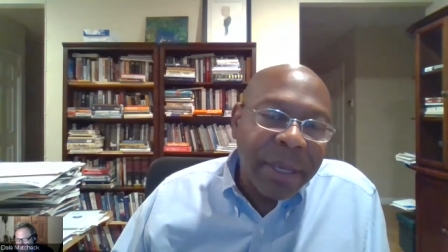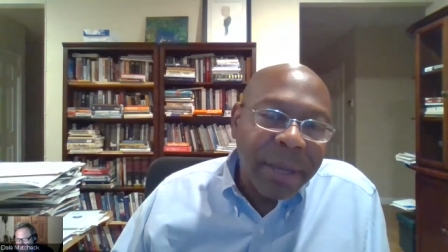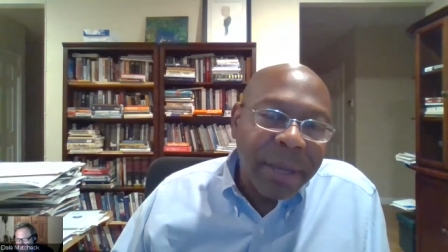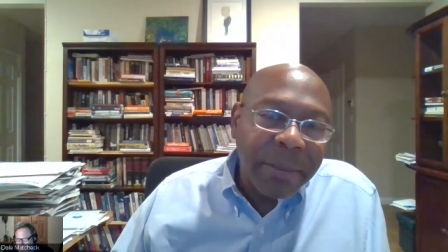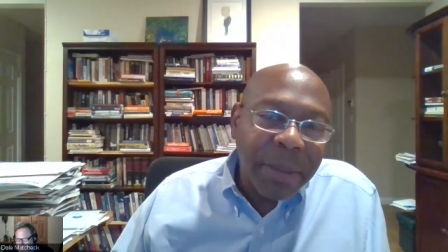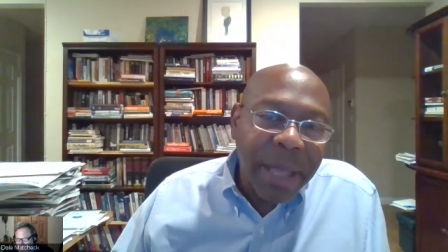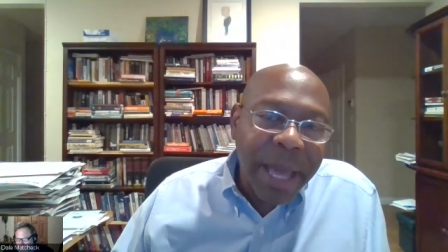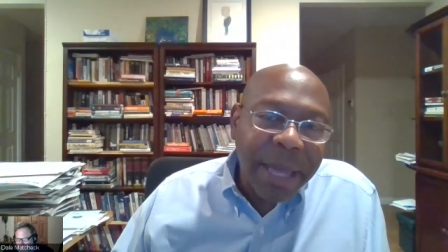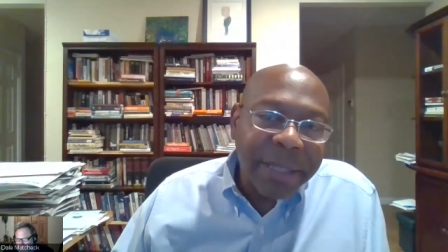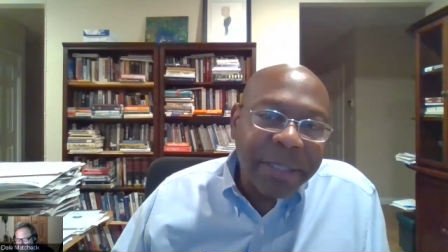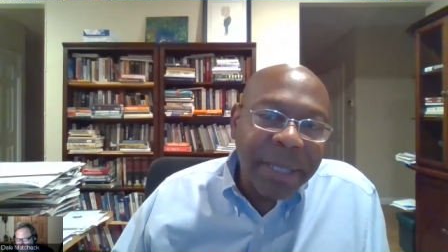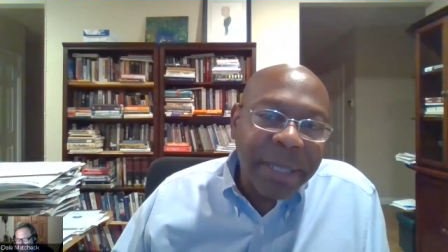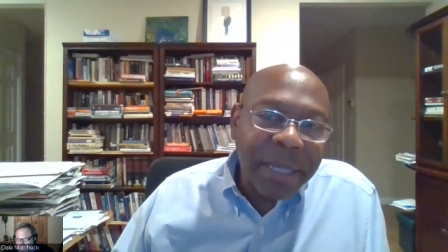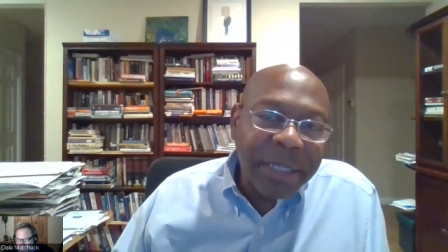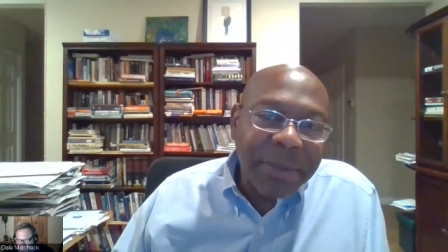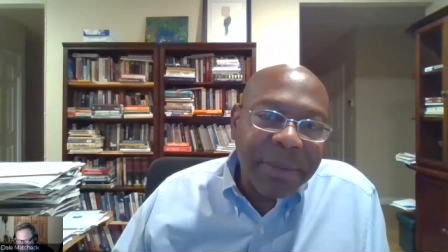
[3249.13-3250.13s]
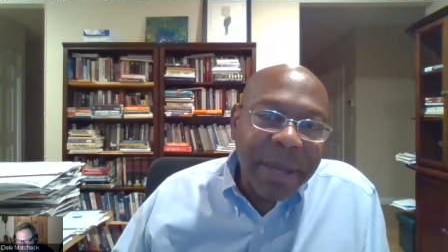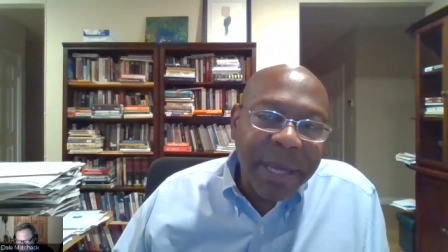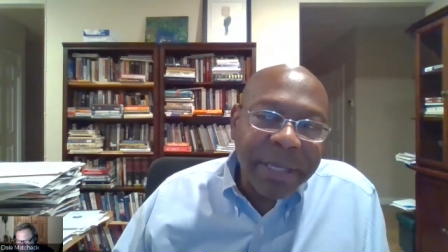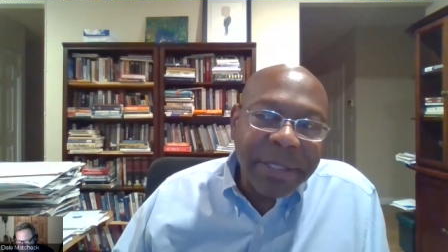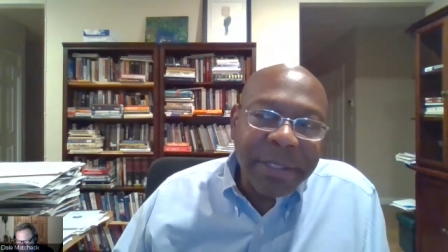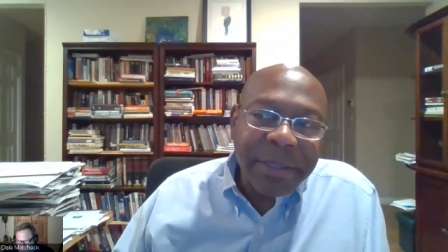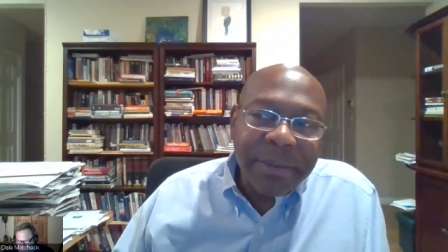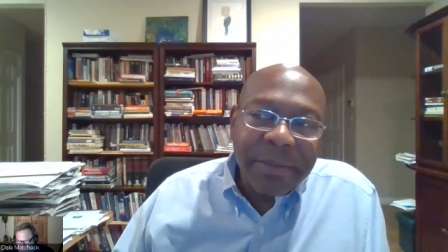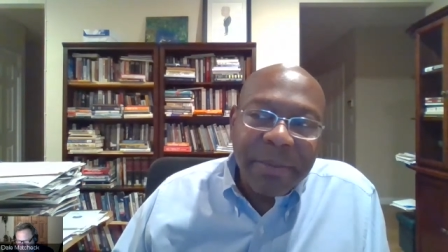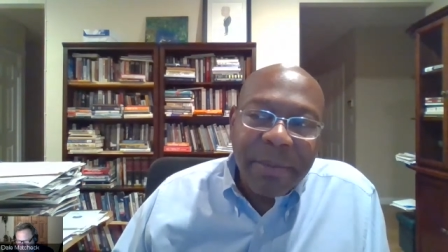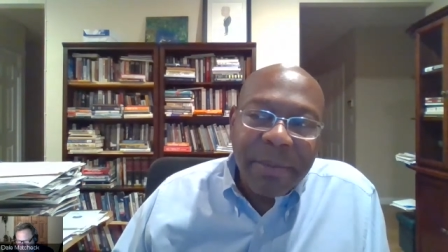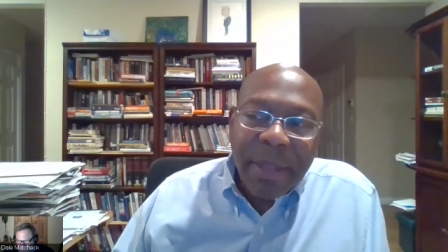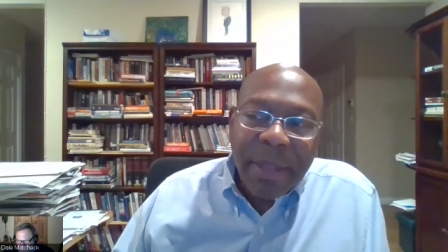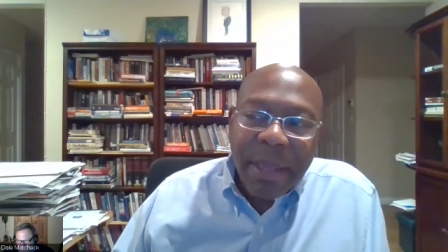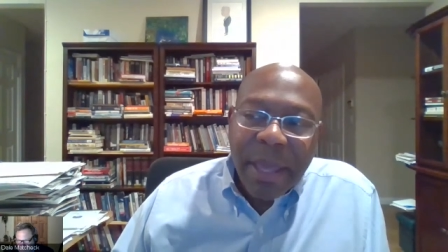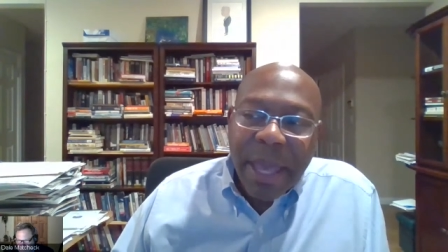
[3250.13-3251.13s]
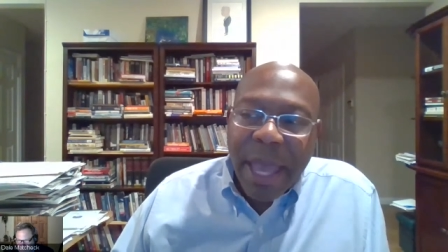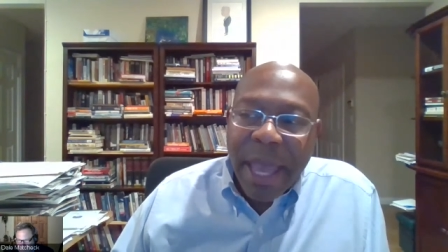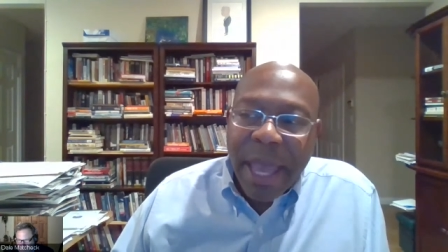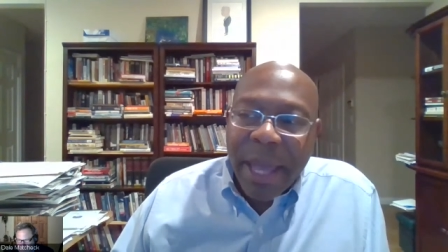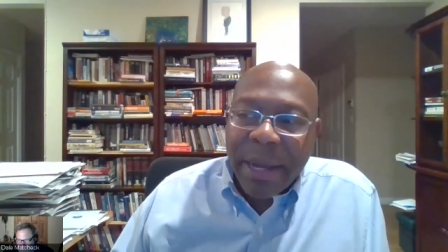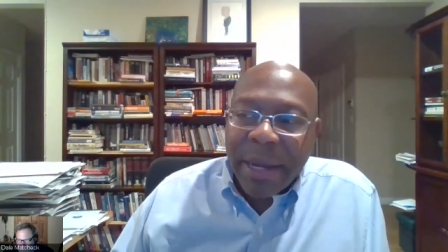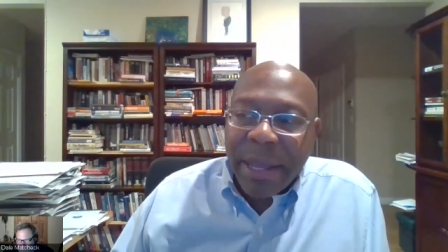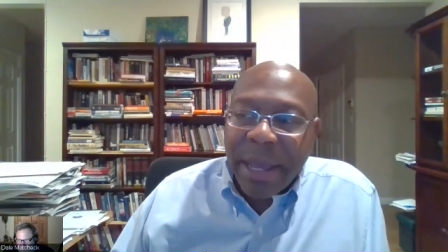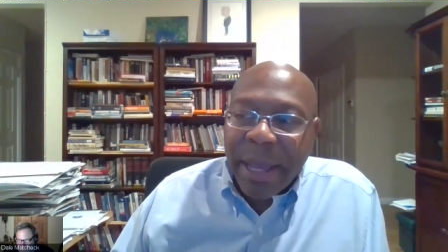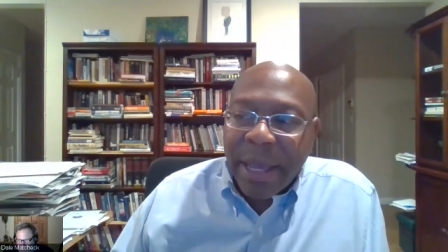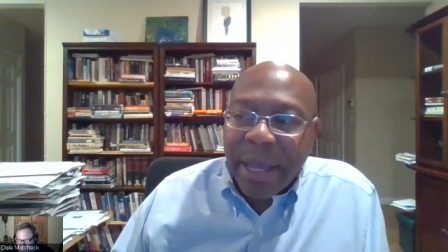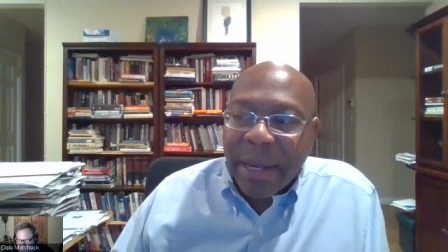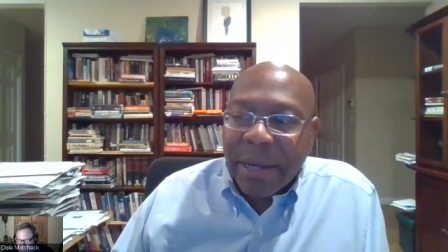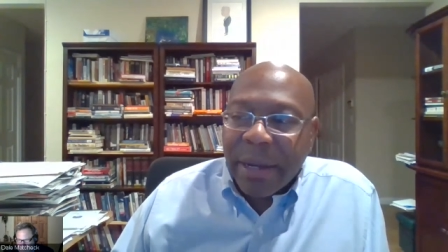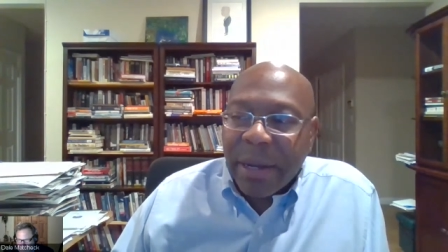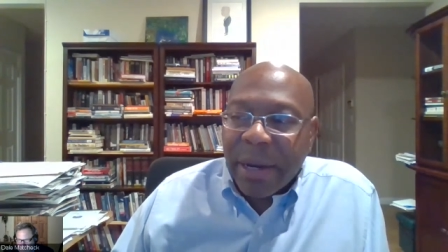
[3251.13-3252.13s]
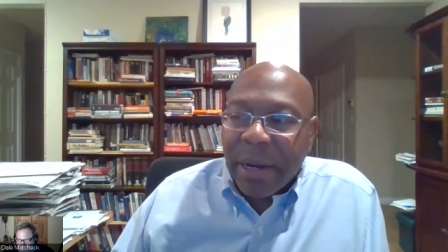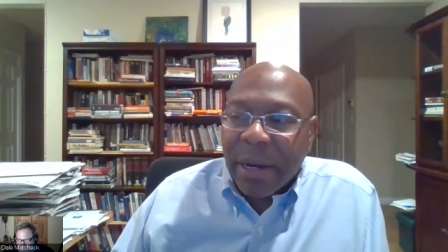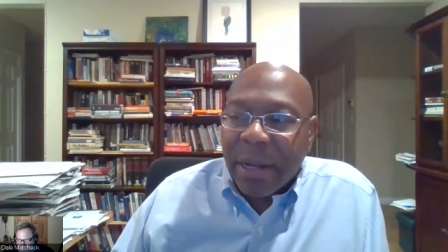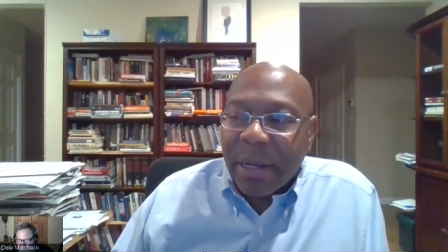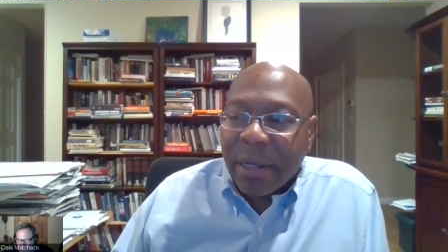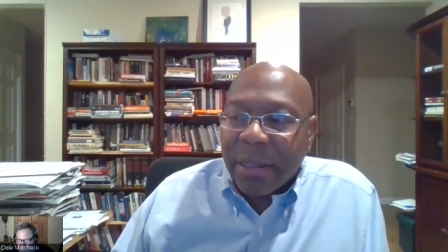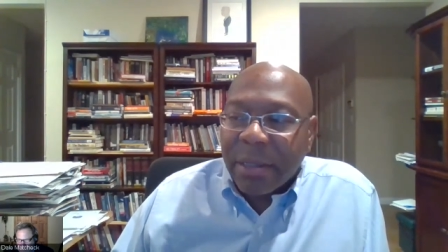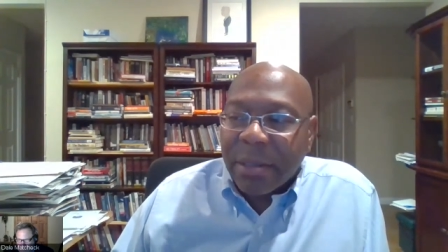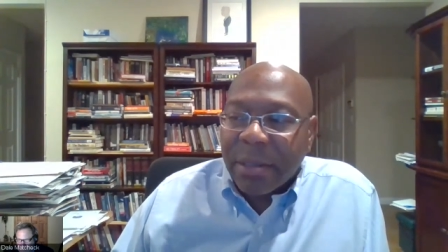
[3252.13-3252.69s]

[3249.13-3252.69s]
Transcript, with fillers: and black suspects, and, and uh,